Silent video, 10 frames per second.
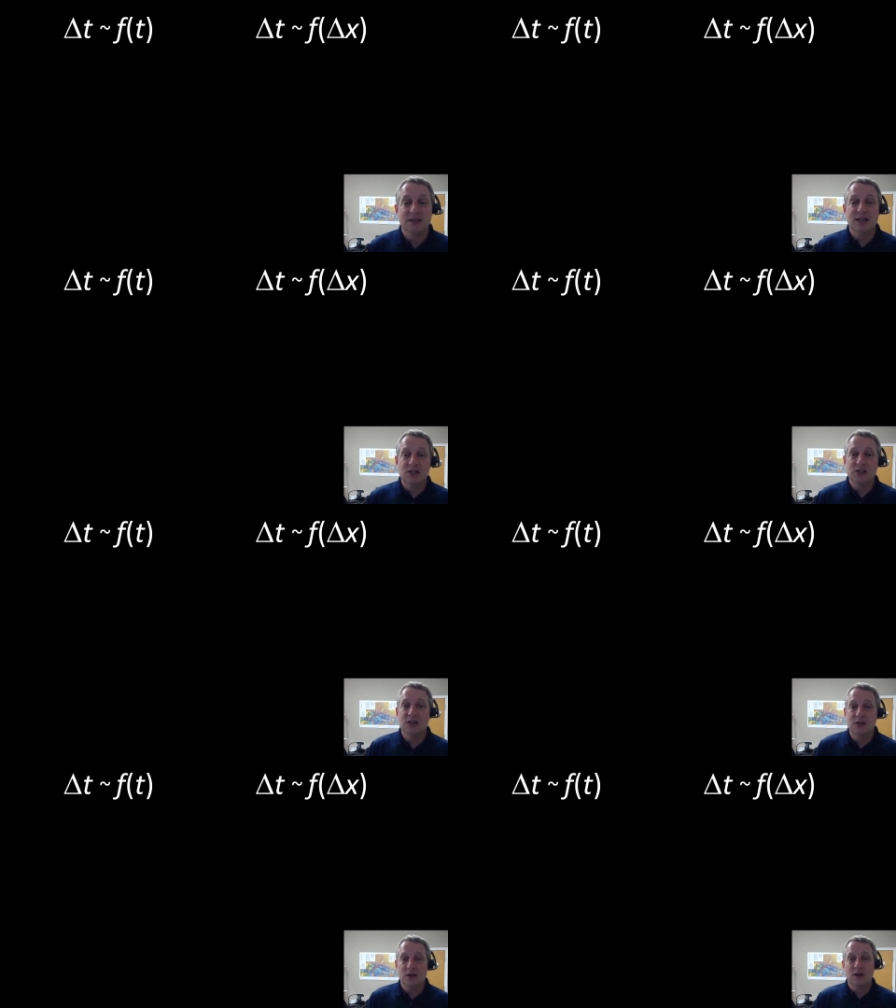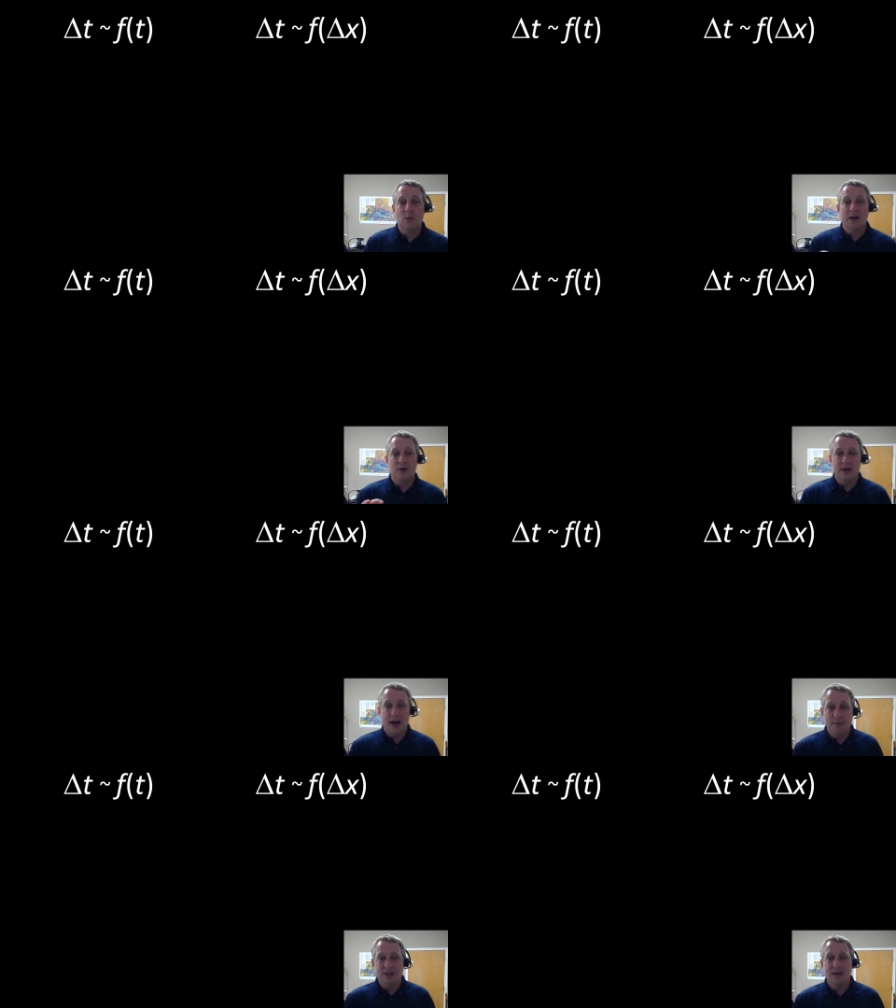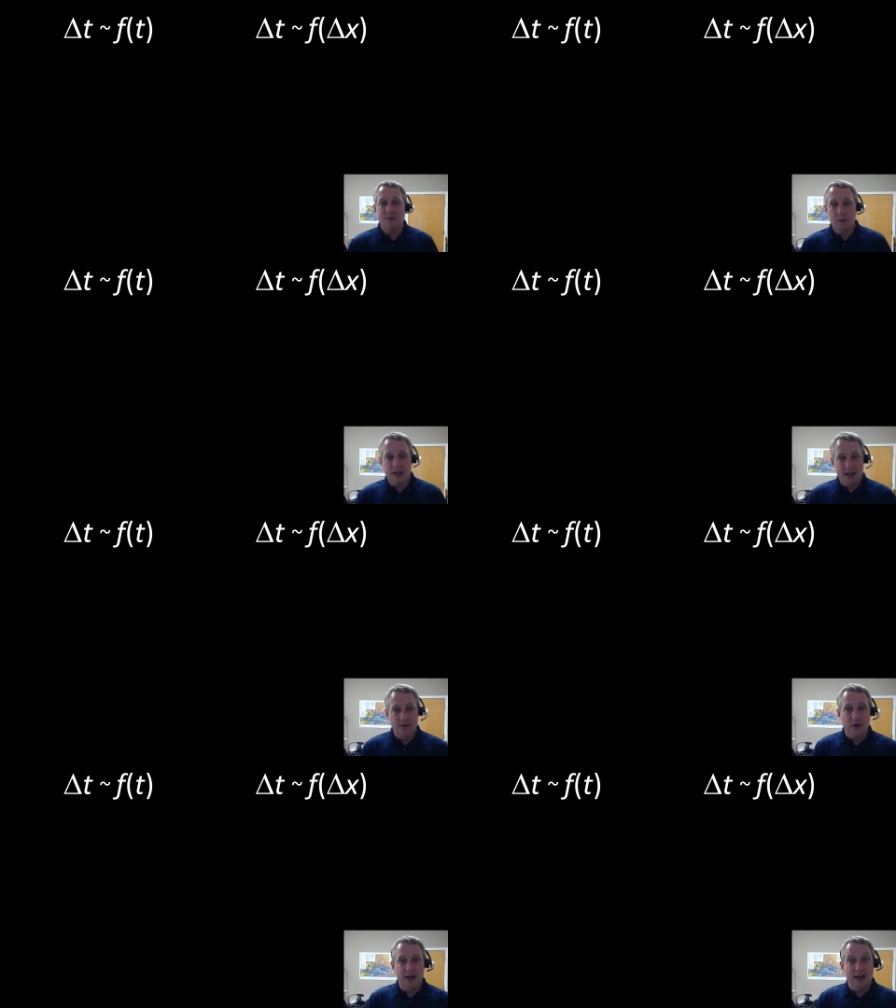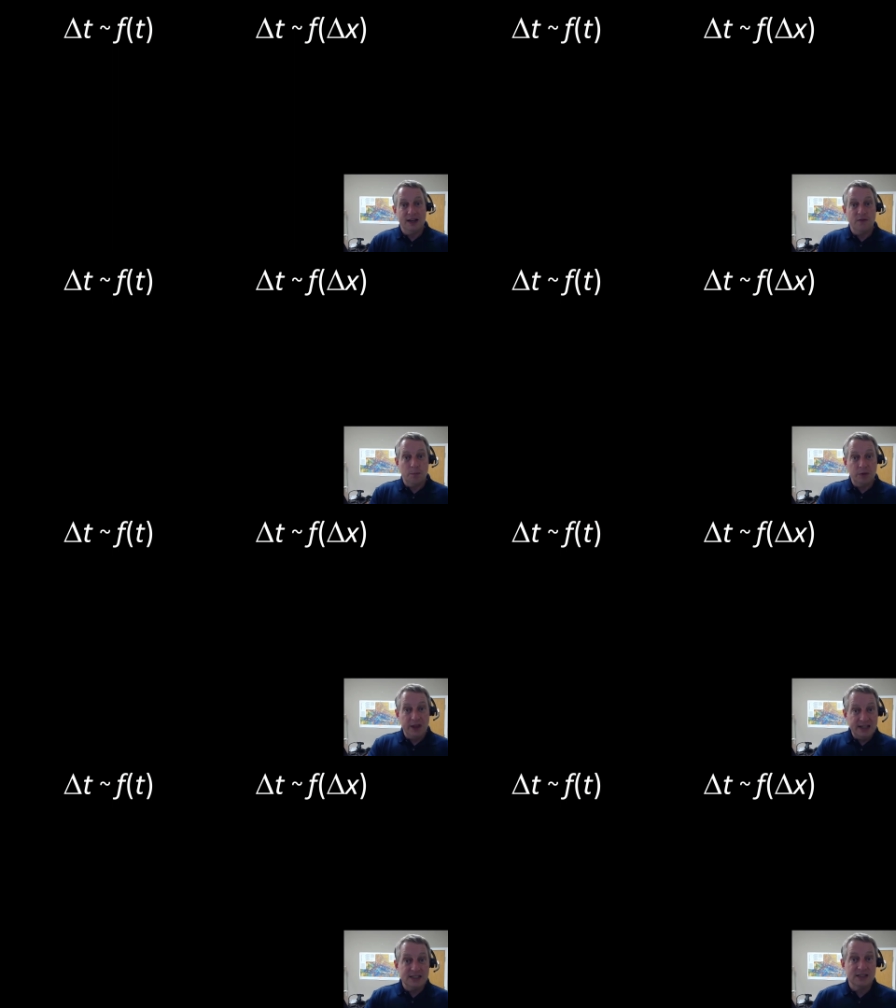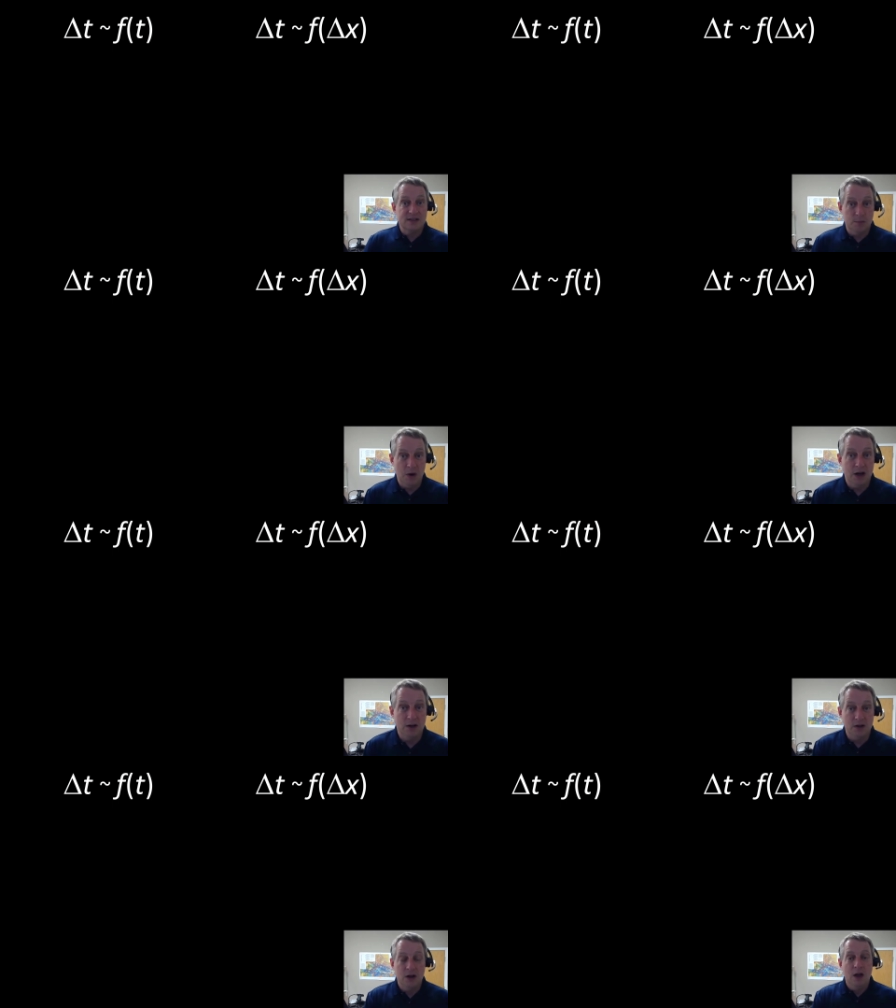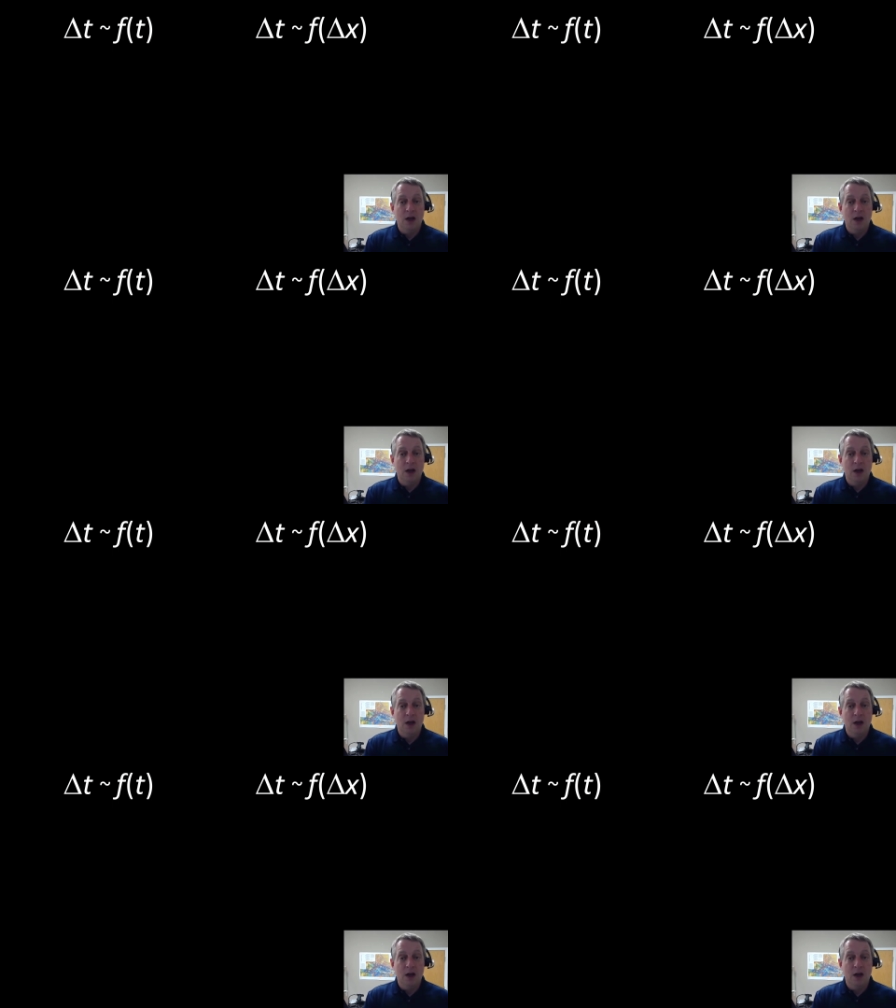Essentially, you're going to want your time step to be different in different places of the model,